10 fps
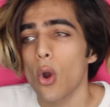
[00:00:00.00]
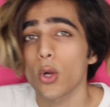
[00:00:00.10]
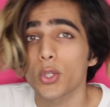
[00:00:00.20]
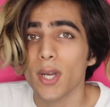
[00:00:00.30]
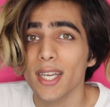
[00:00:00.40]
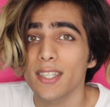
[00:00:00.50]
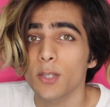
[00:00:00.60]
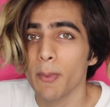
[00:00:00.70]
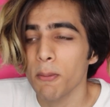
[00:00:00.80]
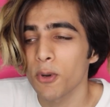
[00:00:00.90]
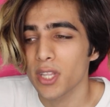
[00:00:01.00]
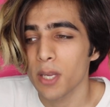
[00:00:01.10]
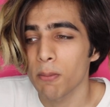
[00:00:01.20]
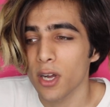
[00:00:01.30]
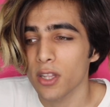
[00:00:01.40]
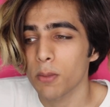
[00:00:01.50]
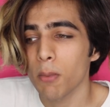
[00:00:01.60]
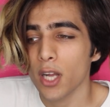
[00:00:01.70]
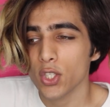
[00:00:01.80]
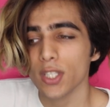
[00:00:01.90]
Also guys, it's my birthday month.
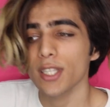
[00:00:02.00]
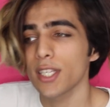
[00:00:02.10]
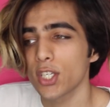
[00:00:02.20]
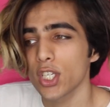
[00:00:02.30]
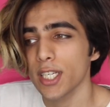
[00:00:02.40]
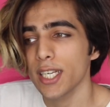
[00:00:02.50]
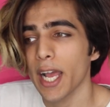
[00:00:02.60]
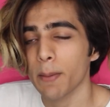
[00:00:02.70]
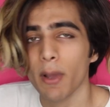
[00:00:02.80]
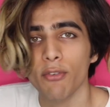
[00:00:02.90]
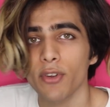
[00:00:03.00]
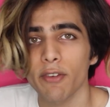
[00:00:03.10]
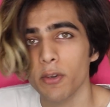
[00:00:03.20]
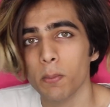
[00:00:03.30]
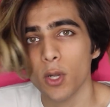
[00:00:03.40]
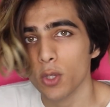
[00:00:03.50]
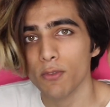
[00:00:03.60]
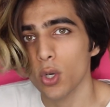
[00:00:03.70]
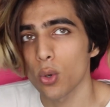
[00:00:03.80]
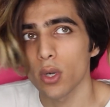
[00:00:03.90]
March is literally like my favorite month
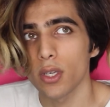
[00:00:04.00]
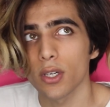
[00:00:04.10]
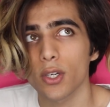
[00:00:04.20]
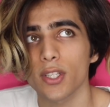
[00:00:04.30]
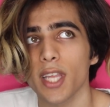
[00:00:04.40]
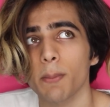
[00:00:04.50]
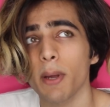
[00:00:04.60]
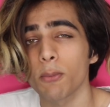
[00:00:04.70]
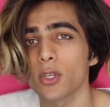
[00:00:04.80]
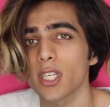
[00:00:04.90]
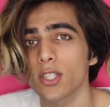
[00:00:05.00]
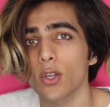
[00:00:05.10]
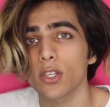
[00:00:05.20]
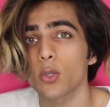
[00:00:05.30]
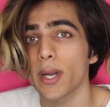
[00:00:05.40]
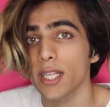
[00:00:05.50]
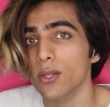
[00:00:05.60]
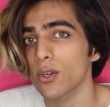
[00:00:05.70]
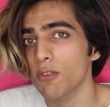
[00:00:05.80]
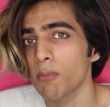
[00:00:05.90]
of the whole year because like my birthday is on the
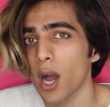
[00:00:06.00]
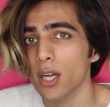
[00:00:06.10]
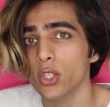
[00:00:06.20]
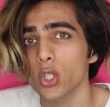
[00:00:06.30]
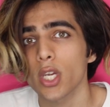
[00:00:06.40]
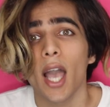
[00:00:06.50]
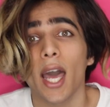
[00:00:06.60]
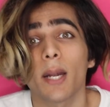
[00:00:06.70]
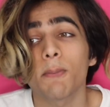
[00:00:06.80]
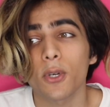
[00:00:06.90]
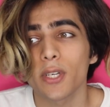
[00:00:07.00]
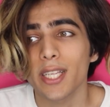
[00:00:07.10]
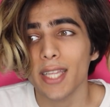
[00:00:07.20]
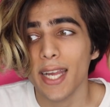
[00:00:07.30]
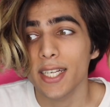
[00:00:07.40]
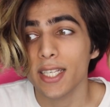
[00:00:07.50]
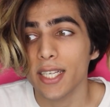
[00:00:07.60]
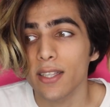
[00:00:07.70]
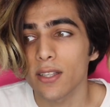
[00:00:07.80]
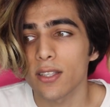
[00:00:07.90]
23rd of March and I'm turning
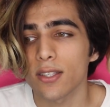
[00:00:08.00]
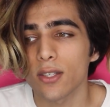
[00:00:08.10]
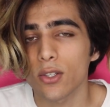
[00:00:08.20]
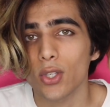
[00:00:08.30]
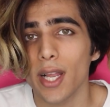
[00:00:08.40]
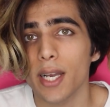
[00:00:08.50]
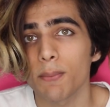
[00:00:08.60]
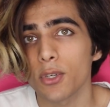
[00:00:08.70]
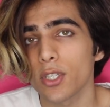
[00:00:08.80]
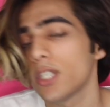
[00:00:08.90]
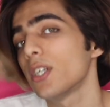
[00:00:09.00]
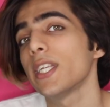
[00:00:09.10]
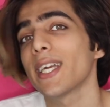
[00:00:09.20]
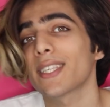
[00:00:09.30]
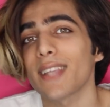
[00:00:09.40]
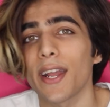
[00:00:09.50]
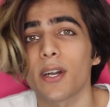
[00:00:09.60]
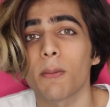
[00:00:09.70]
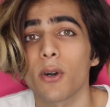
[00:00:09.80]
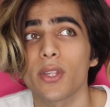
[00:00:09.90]
19 this year, so like I'm really
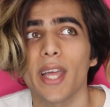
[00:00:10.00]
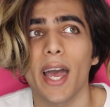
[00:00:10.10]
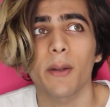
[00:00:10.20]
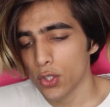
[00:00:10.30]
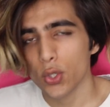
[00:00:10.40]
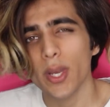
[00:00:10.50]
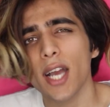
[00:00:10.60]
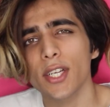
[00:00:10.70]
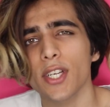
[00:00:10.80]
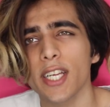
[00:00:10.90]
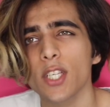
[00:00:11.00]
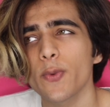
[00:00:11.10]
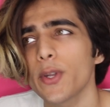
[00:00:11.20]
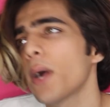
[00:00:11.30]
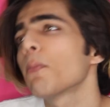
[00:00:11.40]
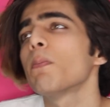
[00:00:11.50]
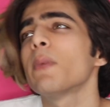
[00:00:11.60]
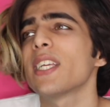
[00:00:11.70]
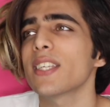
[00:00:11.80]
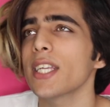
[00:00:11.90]
excited about that. So yeah, in today's video I'm
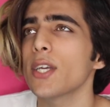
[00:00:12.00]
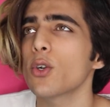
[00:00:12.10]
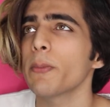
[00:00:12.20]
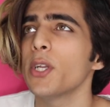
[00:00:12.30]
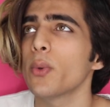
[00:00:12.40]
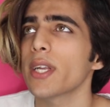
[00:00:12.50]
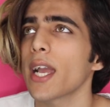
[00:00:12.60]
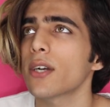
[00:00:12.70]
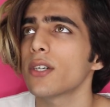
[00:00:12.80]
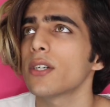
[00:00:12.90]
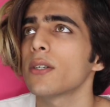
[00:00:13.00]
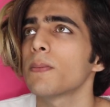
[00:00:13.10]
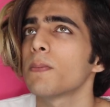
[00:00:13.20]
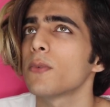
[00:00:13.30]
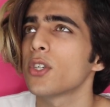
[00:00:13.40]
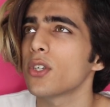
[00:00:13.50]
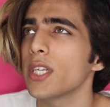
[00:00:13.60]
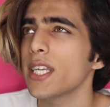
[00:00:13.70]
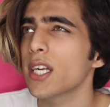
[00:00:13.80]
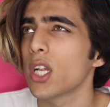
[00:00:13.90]
basically going to be doing like a
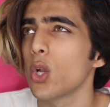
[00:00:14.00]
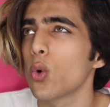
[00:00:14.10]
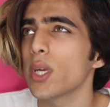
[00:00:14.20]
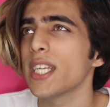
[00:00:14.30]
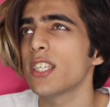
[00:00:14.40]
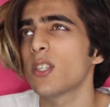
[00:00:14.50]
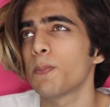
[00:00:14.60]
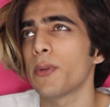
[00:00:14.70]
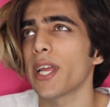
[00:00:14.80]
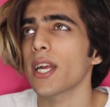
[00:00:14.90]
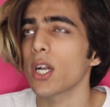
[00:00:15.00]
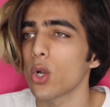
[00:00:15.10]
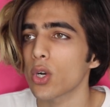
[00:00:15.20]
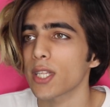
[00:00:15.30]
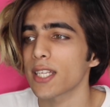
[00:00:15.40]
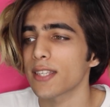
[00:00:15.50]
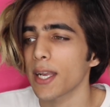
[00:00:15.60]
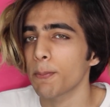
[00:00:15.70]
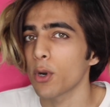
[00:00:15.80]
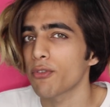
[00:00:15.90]
really glowy spring look that's
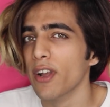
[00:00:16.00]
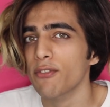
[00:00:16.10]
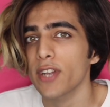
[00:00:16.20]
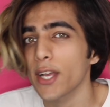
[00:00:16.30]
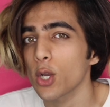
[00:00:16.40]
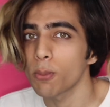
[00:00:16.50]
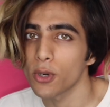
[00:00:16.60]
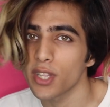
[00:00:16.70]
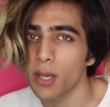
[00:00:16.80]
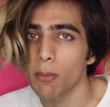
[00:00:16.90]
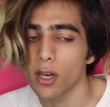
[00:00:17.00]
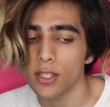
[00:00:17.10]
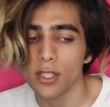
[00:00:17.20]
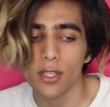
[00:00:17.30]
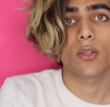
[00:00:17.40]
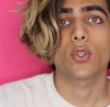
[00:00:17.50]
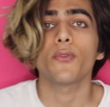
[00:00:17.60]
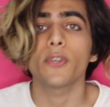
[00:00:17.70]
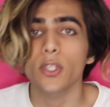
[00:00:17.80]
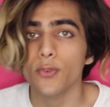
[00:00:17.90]
like perfect for like your birthday month.
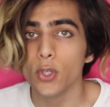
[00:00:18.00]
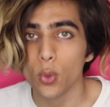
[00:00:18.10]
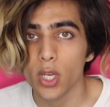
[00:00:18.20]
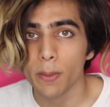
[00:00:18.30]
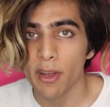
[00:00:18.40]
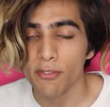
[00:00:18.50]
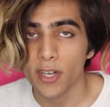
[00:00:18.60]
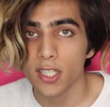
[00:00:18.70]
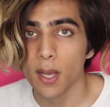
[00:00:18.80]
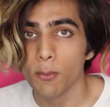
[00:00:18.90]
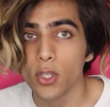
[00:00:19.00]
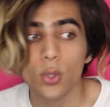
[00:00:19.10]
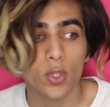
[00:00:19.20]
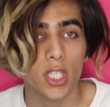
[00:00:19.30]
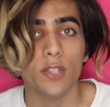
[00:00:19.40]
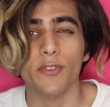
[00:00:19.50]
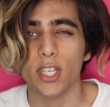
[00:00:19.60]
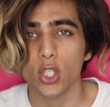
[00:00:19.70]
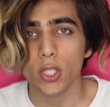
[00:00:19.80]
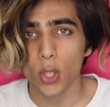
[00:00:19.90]
So first, for toning my face, I'm going to use this
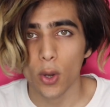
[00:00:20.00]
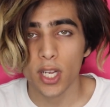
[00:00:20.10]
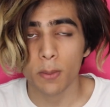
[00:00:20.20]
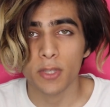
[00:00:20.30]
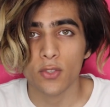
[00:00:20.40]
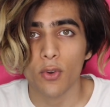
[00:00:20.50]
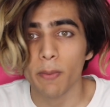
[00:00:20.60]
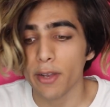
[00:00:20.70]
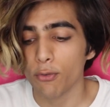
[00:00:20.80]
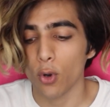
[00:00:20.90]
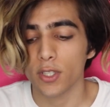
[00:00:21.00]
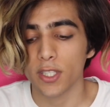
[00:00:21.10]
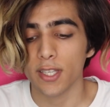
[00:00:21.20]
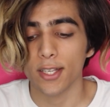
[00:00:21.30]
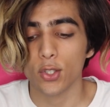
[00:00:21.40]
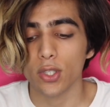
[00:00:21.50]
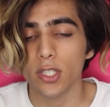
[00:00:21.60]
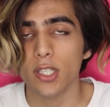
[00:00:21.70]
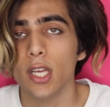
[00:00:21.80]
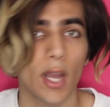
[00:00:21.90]
facial tonic mist from like Forest
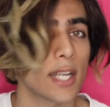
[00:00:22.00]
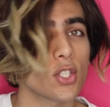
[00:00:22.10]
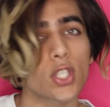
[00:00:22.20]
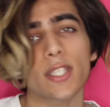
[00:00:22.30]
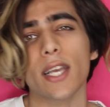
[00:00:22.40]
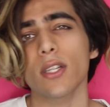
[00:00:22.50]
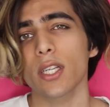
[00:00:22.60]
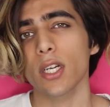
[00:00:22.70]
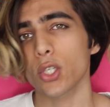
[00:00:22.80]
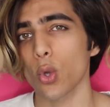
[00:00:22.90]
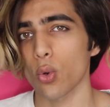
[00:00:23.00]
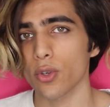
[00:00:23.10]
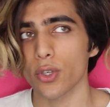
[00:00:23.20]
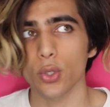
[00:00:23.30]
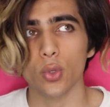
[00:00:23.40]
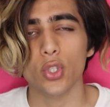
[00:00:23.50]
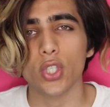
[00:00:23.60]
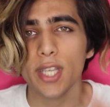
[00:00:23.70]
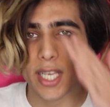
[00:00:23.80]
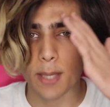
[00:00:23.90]
Essentials, and it's just like a little toner, you know, it
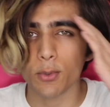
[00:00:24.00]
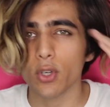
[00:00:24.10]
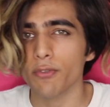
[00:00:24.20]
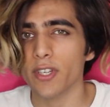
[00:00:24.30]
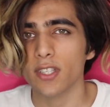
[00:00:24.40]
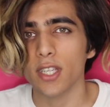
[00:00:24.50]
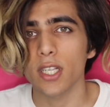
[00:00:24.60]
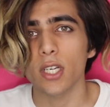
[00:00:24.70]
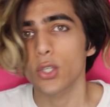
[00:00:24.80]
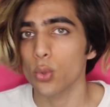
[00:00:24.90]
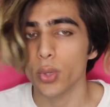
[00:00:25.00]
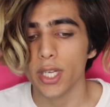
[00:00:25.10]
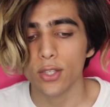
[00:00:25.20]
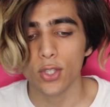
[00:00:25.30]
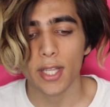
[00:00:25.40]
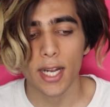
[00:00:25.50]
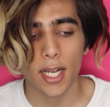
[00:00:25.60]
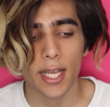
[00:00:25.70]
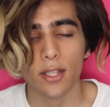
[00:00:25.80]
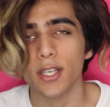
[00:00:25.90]
just like keeps your face a little dewy so
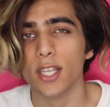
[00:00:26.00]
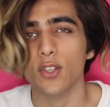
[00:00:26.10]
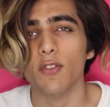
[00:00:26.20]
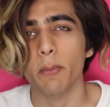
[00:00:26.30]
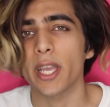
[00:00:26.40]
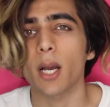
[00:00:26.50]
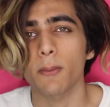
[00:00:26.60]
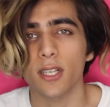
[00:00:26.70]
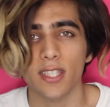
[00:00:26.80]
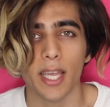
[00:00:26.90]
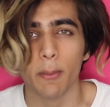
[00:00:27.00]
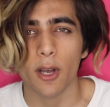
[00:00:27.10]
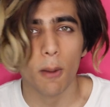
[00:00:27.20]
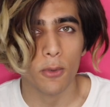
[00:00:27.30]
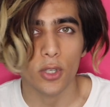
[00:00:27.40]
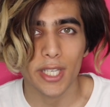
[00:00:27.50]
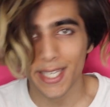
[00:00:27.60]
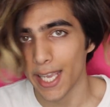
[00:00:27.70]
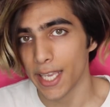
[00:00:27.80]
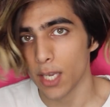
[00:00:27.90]
that like the rest of the makeup doesn't like become really
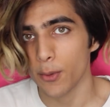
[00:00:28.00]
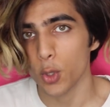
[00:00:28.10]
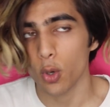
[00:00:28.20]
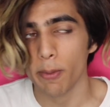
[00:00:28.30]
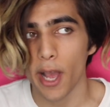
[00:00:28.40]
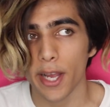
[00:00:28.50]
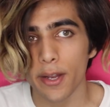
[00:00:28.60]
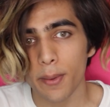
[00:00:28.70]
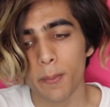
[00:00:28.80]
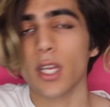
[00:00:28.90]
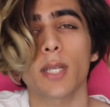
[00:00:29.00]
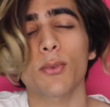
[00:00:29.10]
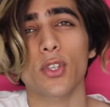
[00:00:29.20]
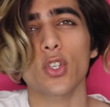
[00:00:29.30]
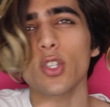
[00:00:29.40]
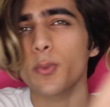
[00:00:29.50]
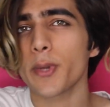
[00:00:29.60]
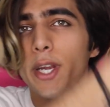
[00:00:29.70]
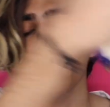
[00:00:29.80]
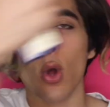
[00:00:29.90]
cakey when you apply it. And I'm just going to
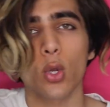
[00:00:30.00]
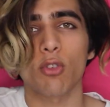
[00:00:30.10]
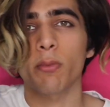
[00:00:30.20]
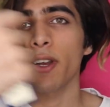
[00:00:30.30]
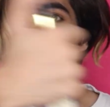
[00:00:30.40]
spray it all over my